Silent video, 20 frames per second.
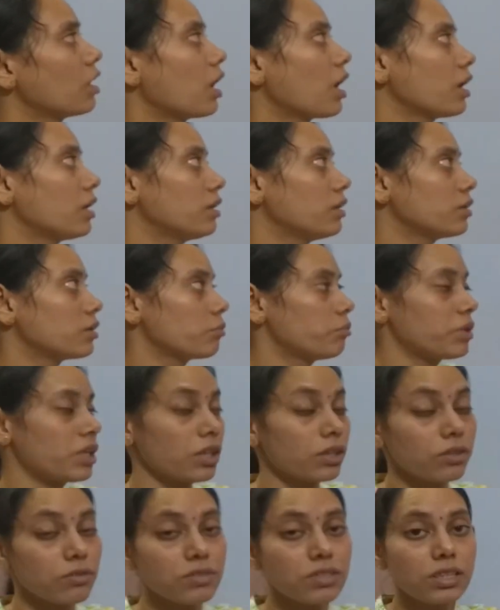highly
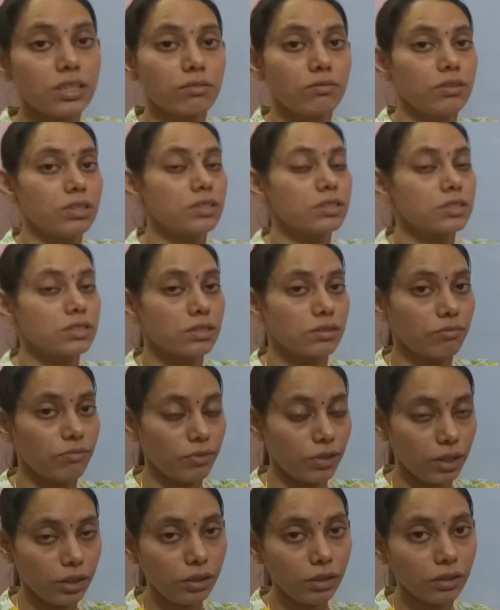repetitive sequence
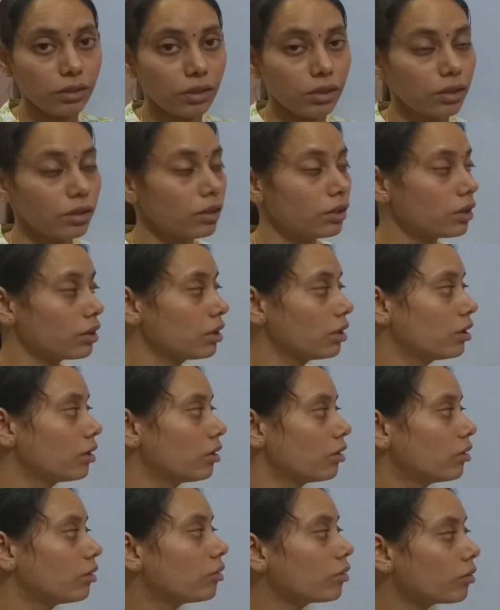
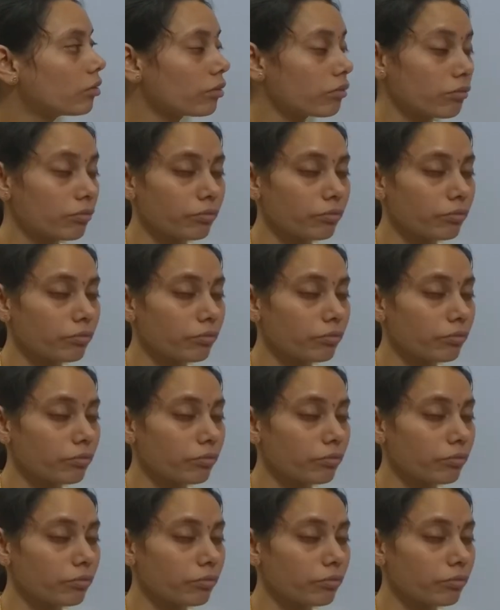uh,